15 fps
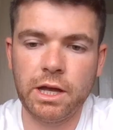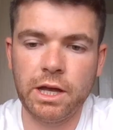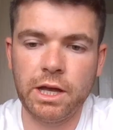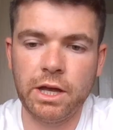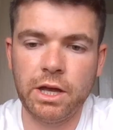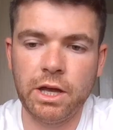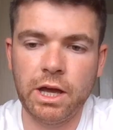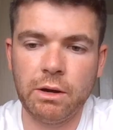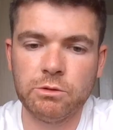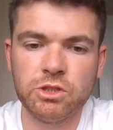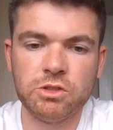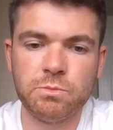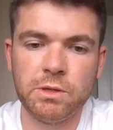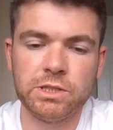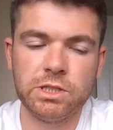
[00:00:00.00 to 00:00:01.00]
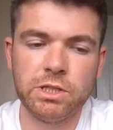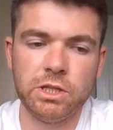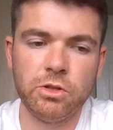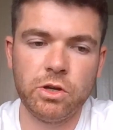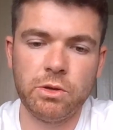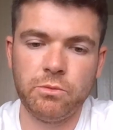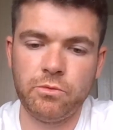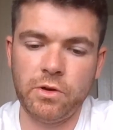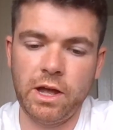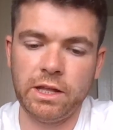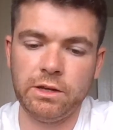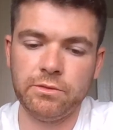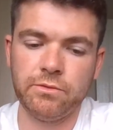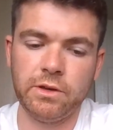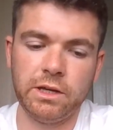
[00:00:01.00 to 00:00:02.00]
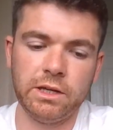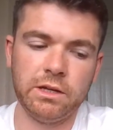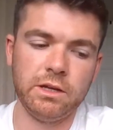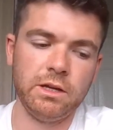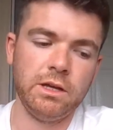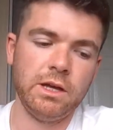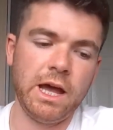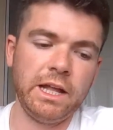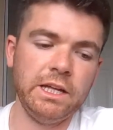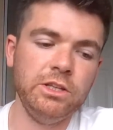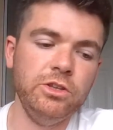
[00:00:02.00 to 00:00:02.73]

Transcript: I was just basically looking for any